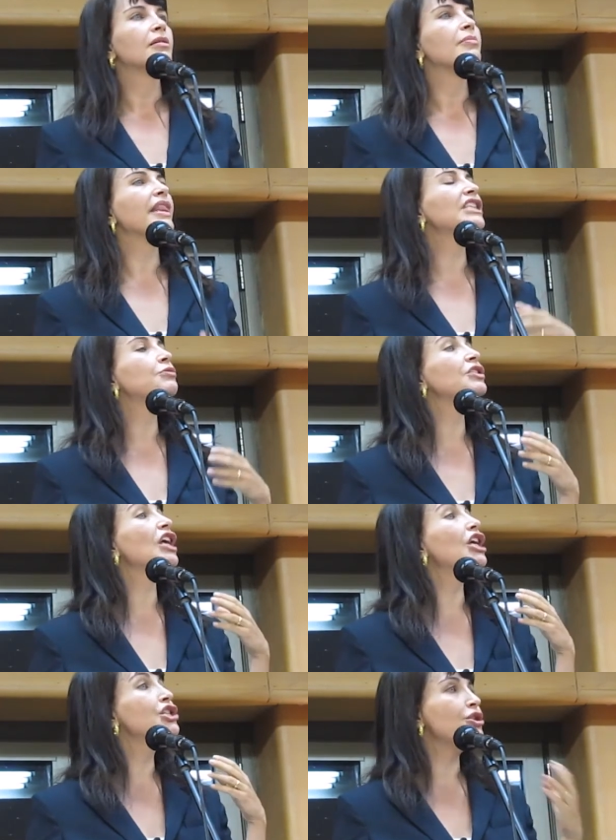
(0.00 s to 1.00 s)
But this was
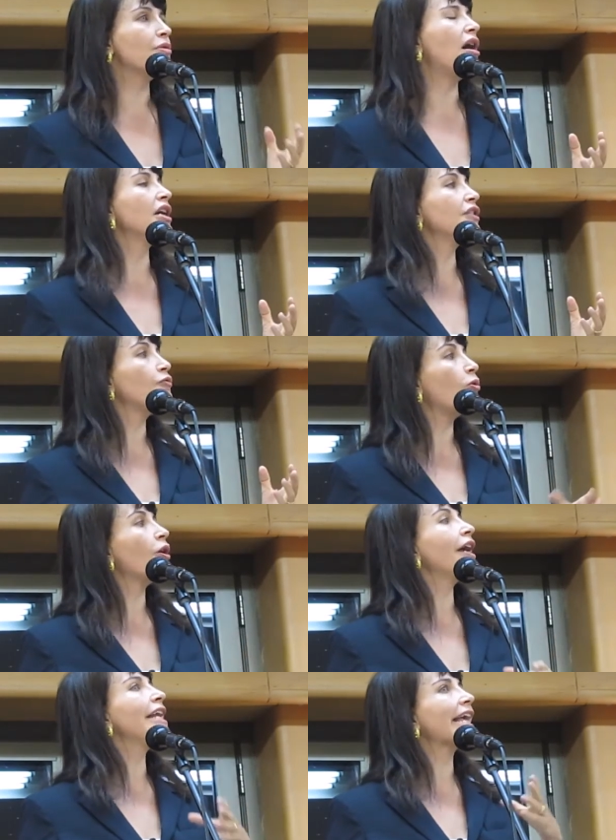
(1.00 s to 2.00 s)
a new kind of
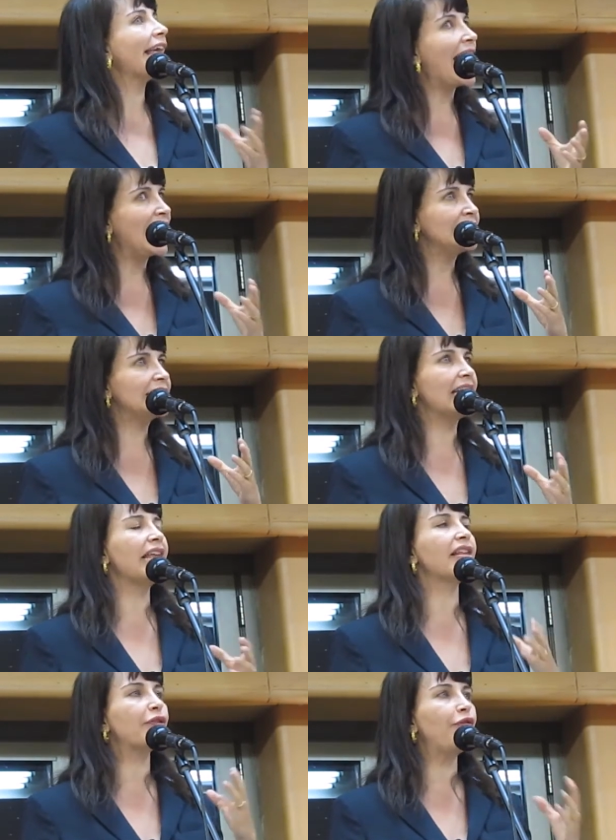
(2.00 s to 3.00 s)
war, and I can
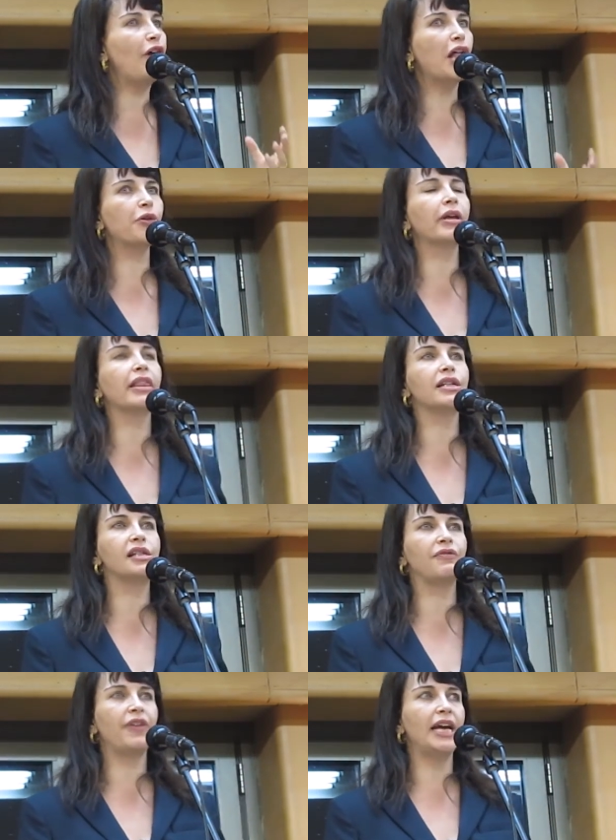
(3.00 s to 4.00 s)
say that following this
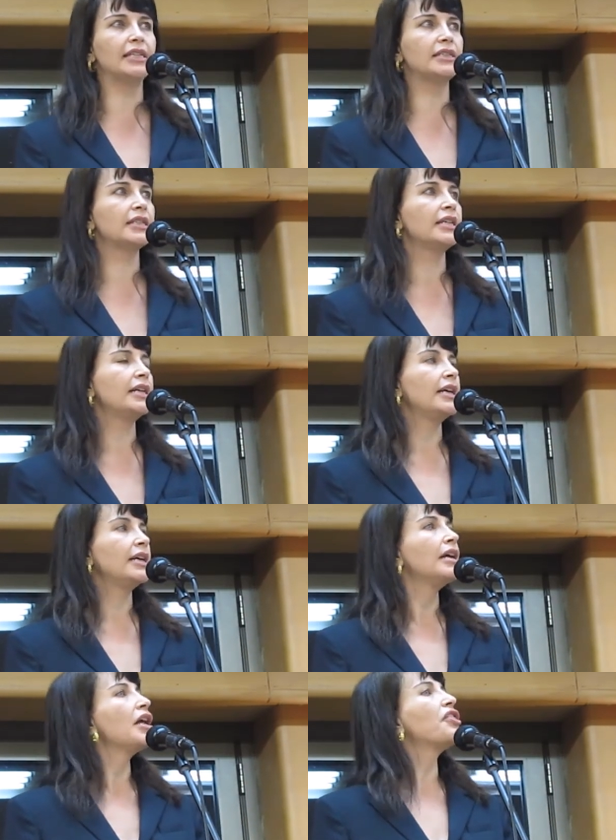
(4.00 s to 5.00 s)
event,
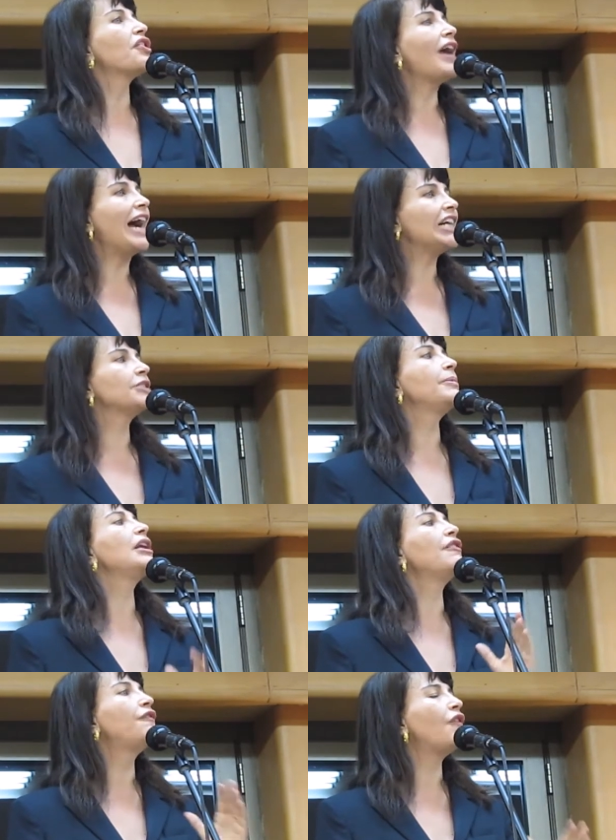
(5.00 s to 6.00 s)
there has been
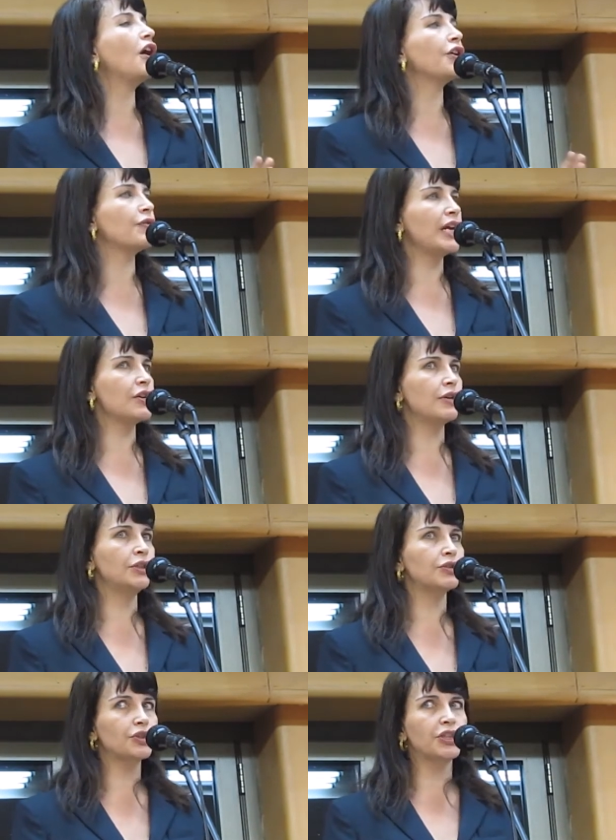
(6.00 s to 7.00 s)
a far greater
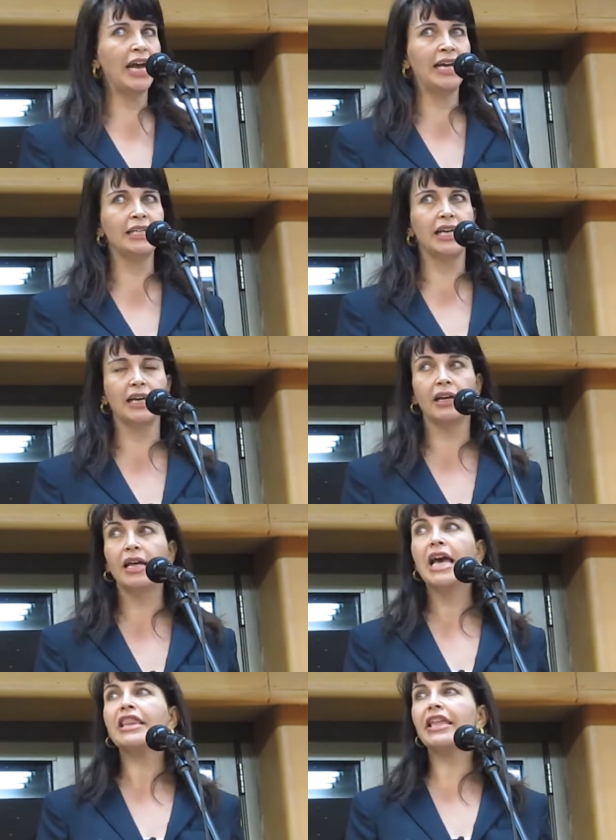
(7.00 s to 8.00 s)
understanding
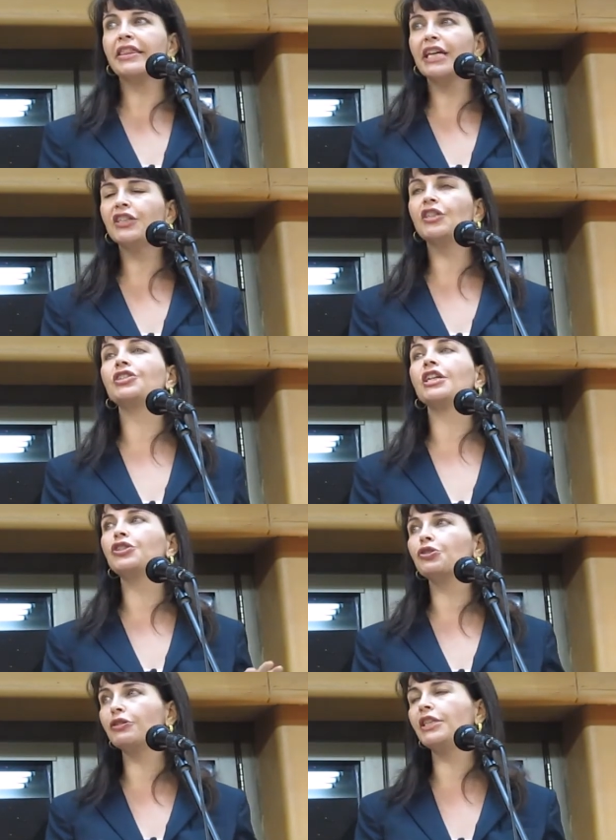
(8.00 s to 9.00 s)
that this is a
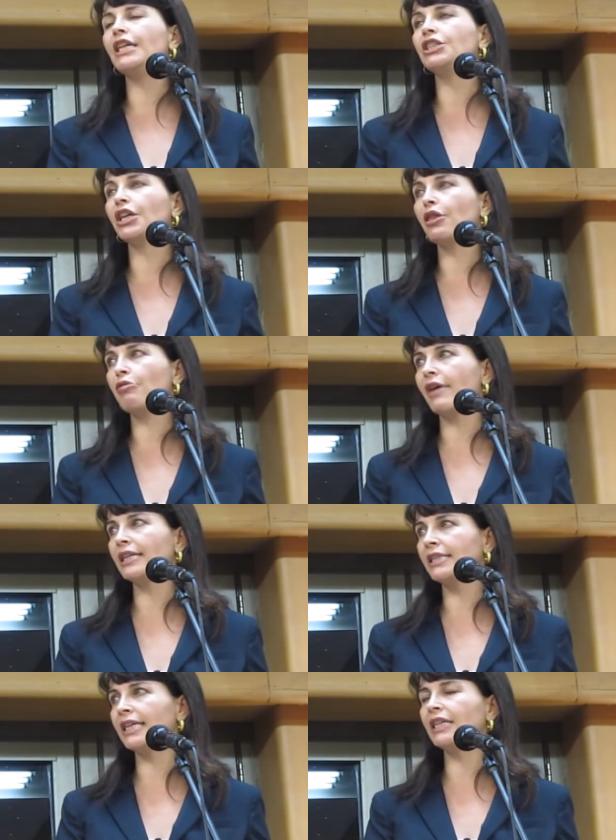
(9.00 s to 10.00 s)
strategic
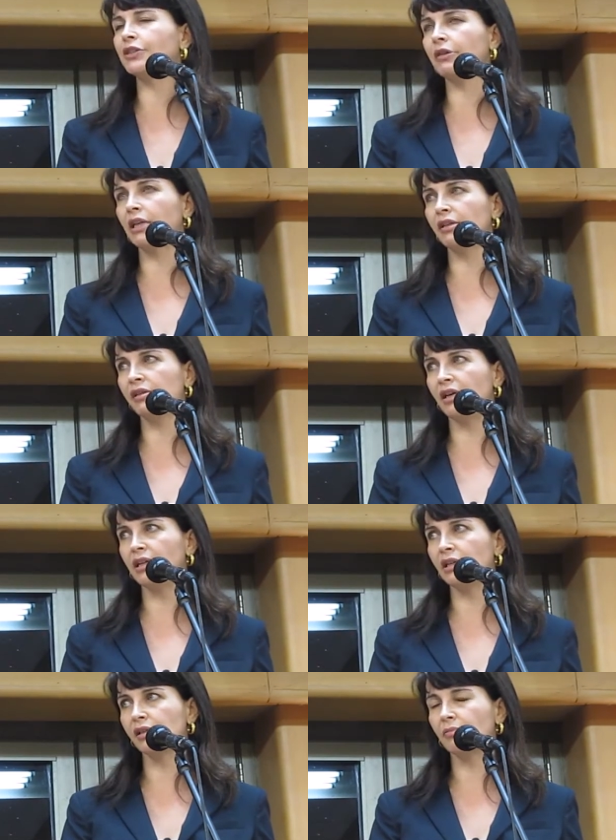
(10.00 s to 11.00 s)
threat to Israel and
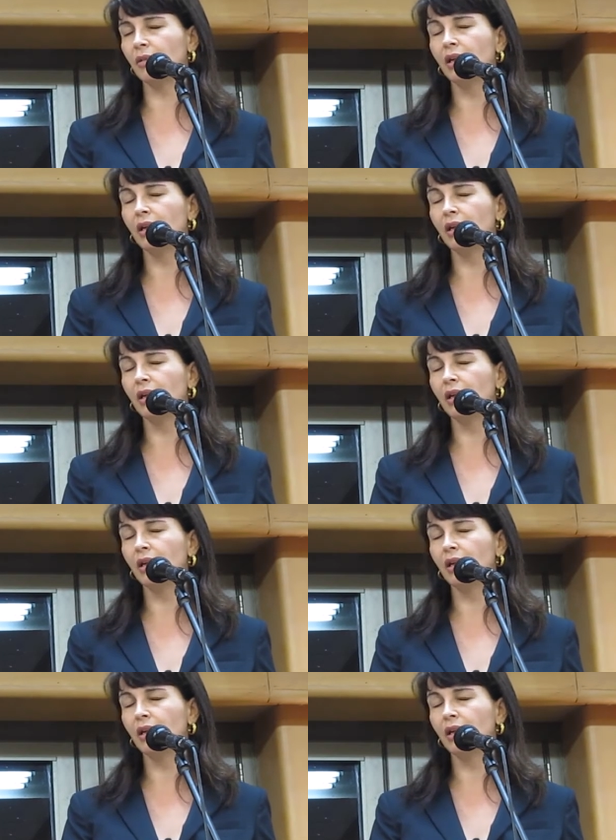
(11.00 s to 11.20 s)
Zionism.